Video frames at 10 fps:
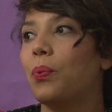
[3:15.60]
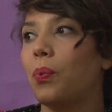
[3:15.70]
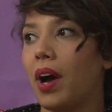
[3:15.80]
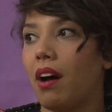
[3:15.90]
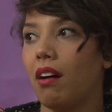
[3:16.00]

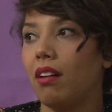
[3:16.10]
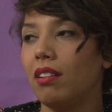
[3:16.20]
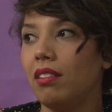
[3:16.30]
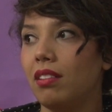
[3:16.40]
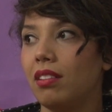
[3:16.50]

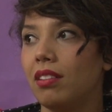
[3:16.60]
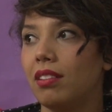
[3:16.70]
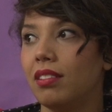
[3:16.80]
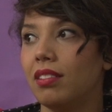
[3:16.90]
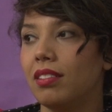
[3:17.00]
Well,
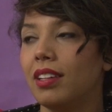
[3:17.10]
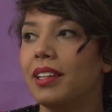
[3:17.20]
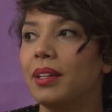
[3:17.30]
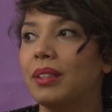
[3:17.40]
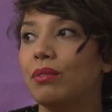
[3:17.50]

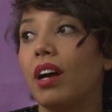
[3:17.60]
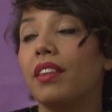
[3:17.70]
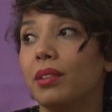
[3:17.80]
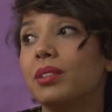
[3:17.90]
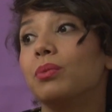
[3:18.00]

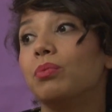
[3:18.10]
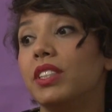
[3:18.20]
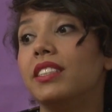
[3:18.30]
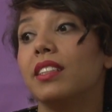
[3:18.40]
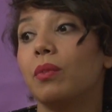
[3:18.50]
there was a
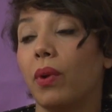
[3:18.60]
recent